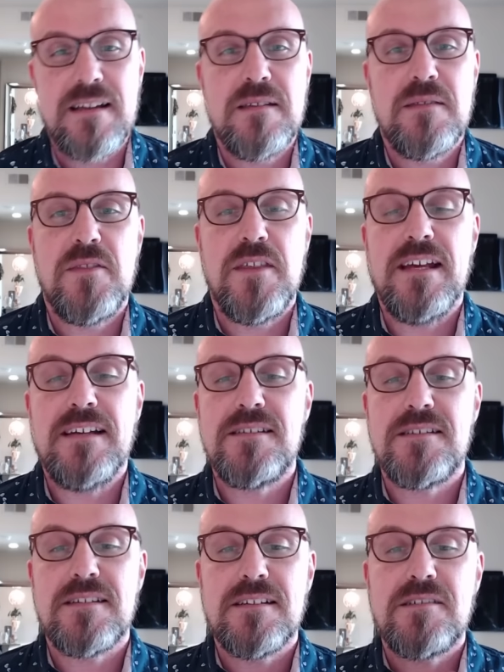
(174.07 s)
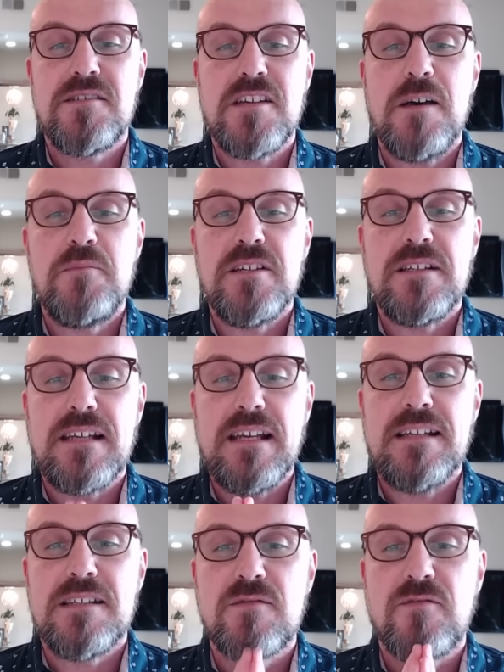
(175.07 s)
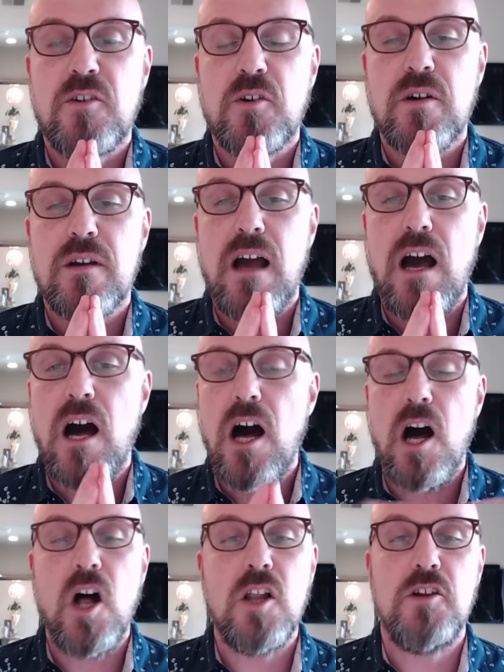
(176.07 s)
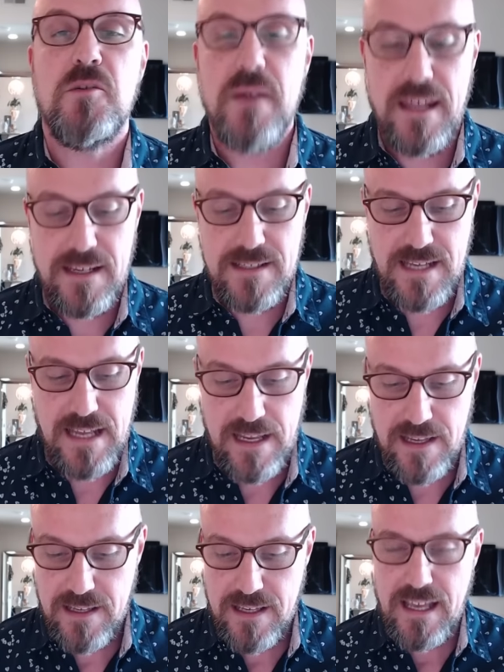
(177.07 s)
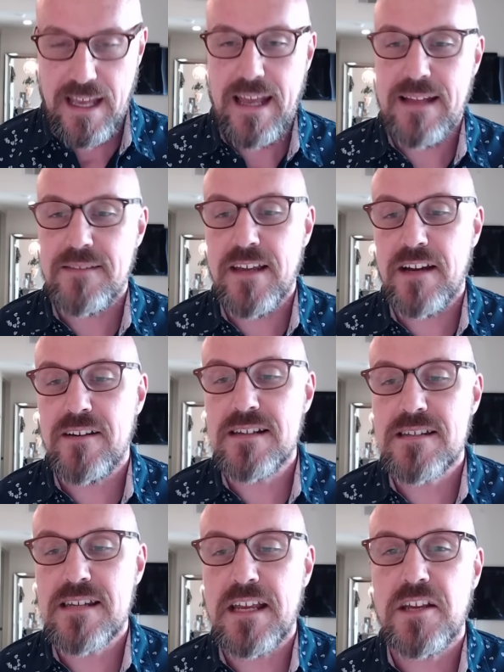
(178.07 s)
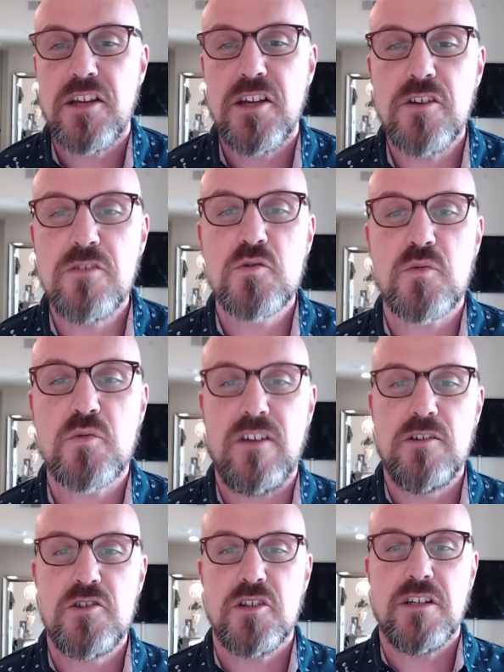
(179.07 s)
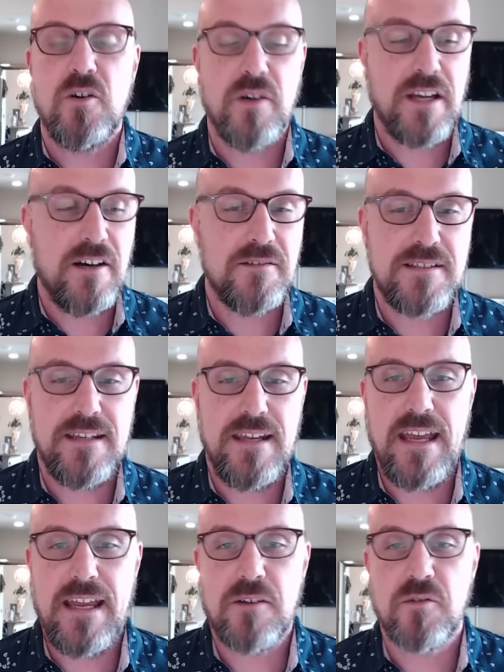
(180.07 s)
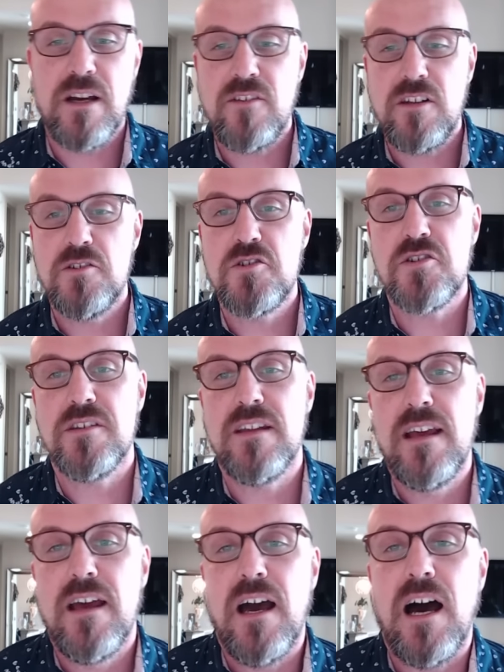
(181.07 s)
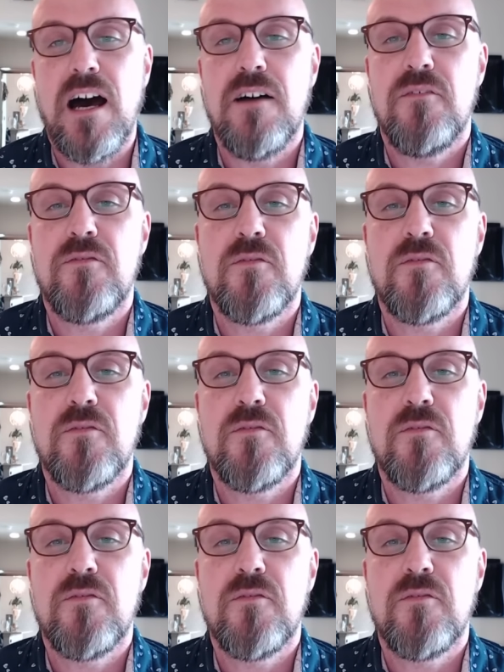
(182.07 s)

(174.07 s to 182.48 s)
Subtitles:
this subject is for all humanity. And there is a huge revolution going on today, a revolution of